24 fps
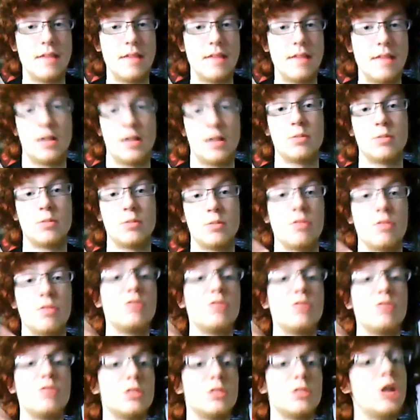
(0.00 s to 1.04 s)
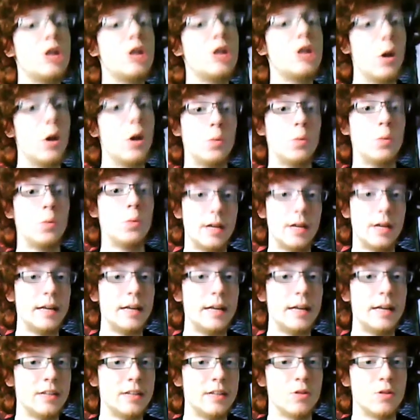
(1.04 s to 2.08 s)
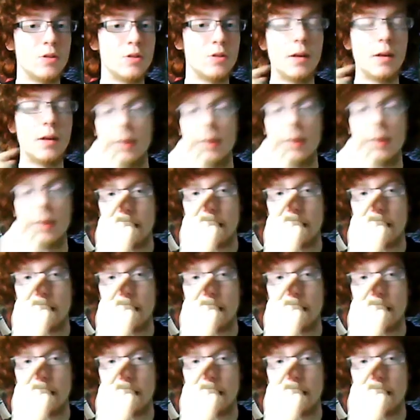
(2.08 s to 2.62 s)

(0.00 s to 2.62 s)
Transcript: Evil F1, you've got two in this part.